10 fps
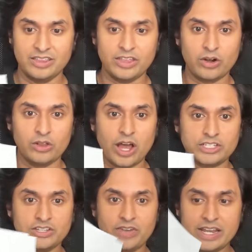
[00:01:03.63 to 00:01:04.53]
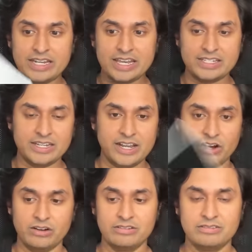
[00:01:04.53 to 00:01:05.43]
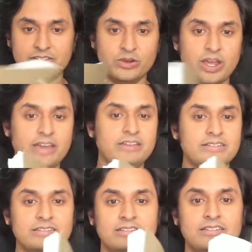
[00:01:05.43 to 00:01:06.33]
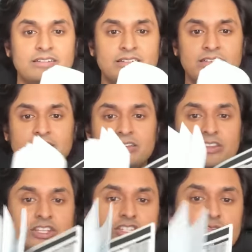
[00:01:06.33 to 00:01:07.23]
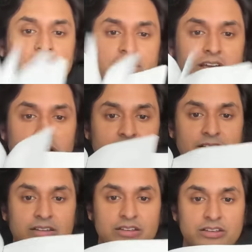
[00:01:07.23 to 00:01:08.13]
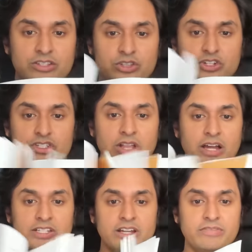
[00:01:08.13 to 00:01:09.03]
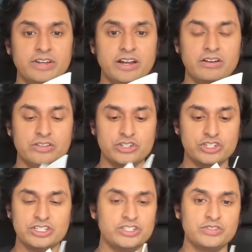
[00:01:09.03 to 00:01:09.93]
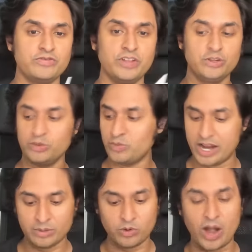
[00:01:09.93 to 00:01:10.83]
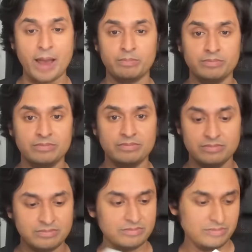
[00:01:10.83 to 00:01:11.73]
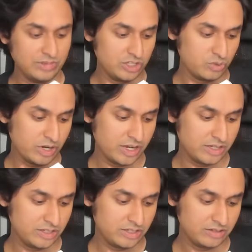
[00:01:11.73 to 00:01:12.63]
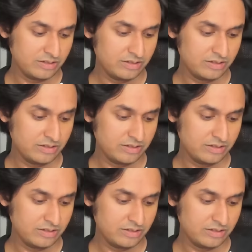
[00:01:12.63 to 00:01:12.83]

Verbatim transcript: There are lots of ideas in here, okay? This is Vata. So there's a lot of stuff in here. There's just, it's filled with random crap. This one is,